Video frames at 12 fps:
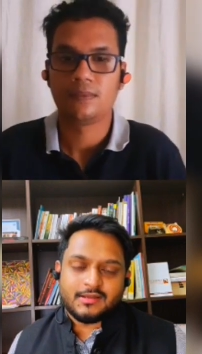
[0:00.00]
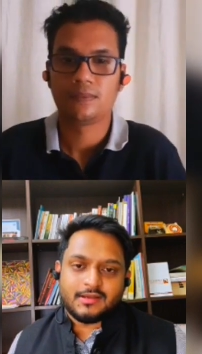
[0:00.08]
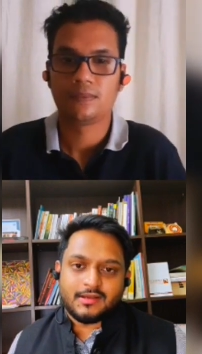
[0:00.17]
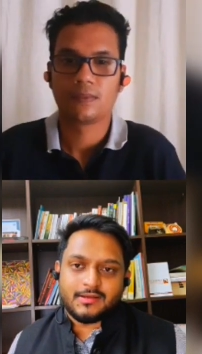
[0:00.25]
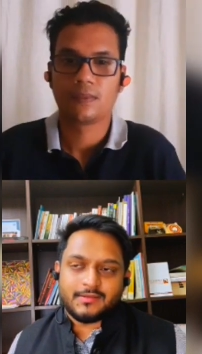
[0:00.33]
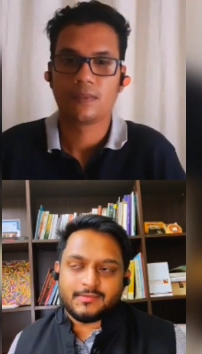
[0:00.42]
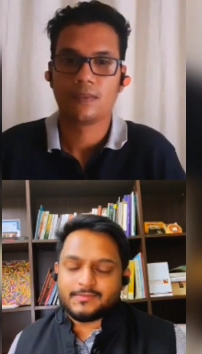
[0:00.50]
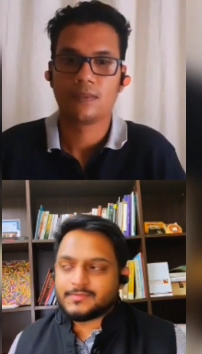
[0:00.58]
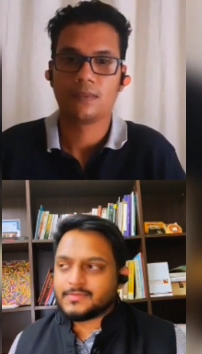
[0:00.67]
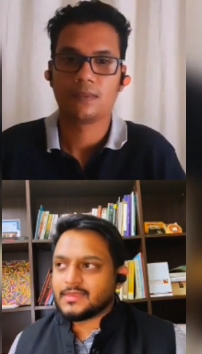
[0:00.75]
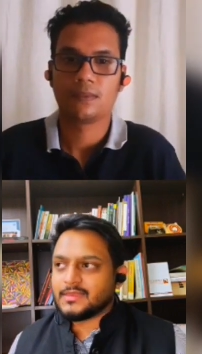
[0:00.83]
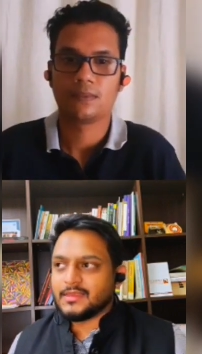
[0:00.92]
Speaker 1: um,
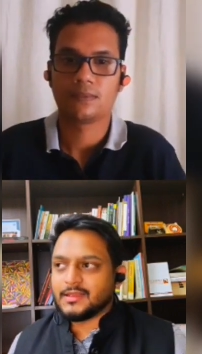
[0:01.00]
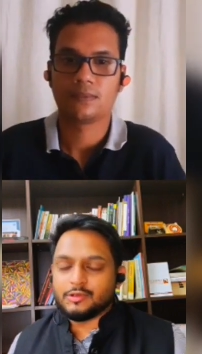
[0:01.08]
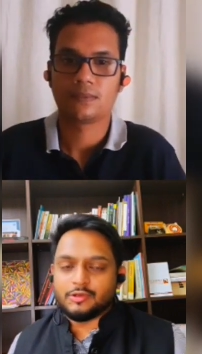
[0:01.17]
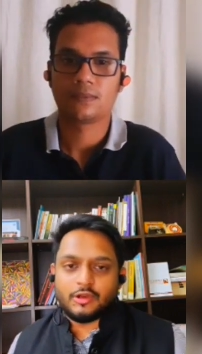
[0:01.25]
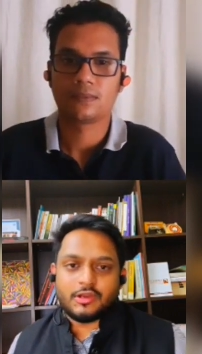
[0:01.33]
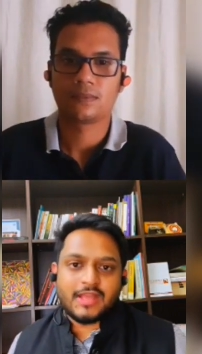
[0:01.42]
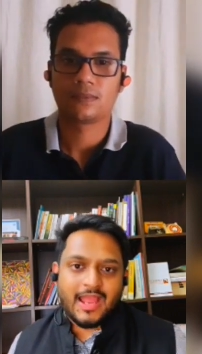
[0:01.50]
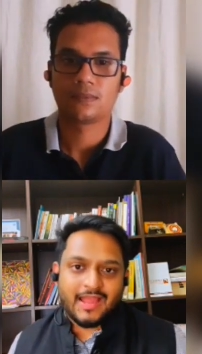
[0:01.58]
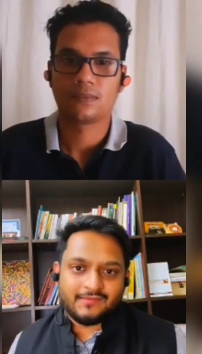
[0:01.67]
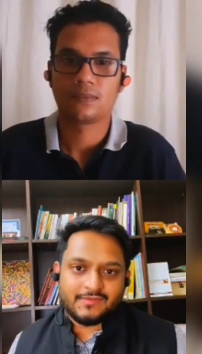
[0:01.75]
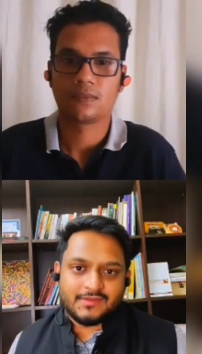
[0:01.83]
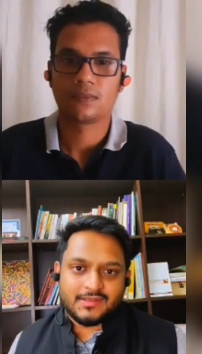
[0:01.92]
that do not
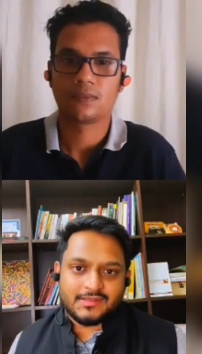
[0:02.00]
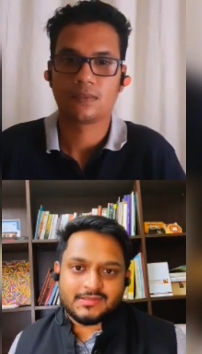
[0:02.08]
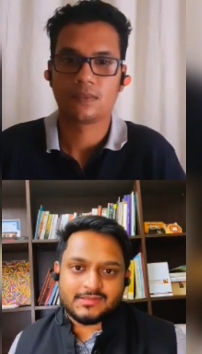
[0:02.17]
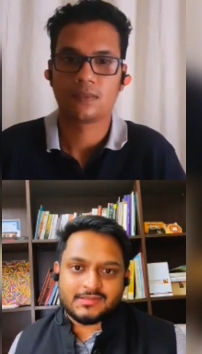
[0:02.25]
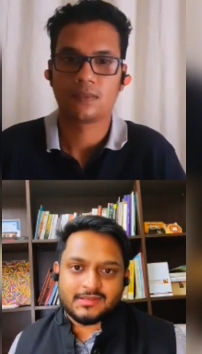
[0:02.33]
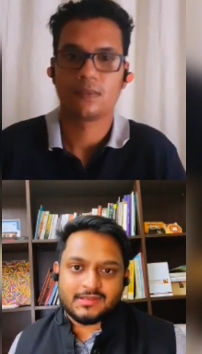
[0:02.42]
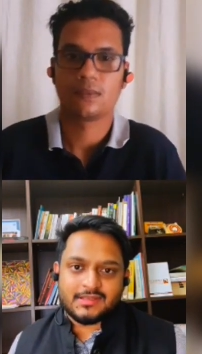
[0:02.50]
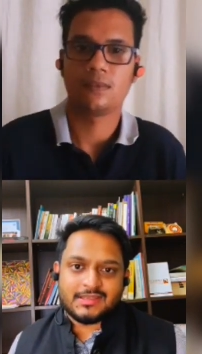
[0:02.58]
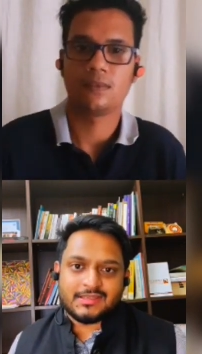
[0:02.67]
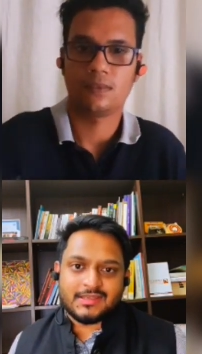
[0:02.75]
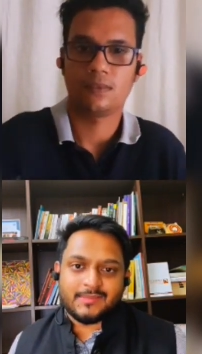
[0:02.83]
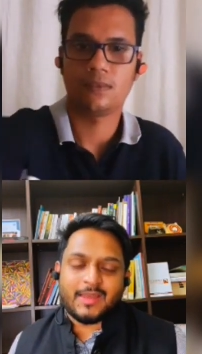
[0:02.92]
have this,
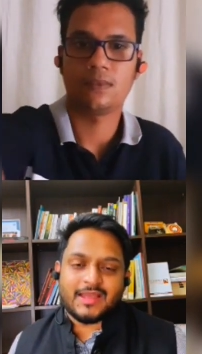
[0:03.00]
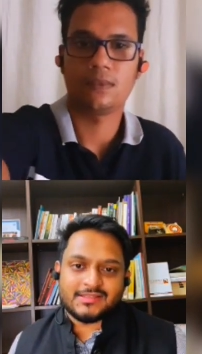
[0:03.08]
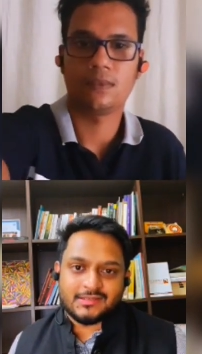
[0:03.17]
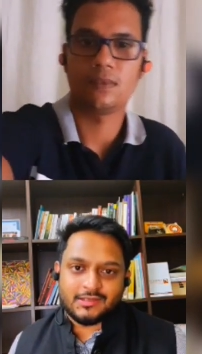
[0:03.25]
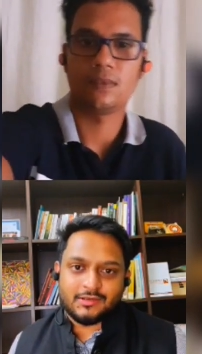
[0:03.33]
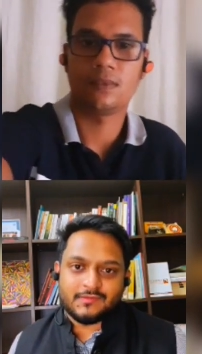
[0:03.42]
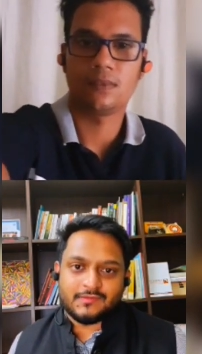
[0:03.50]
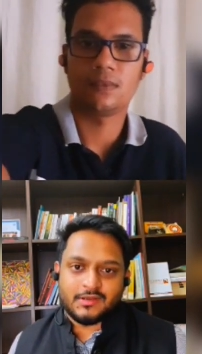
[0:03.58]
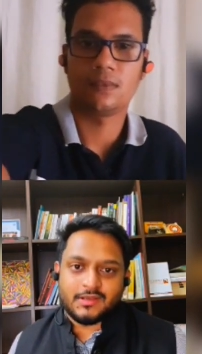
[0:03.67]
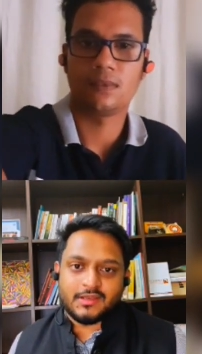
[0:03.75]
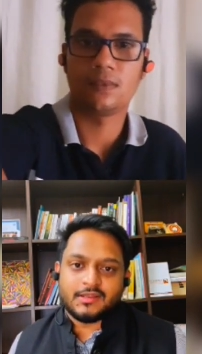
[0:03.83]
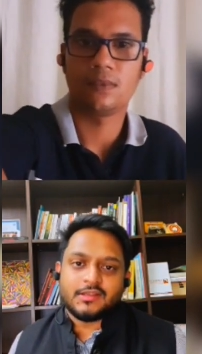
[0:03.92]
capacity of
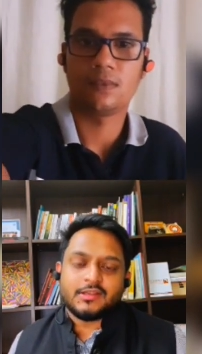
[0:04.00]
learning.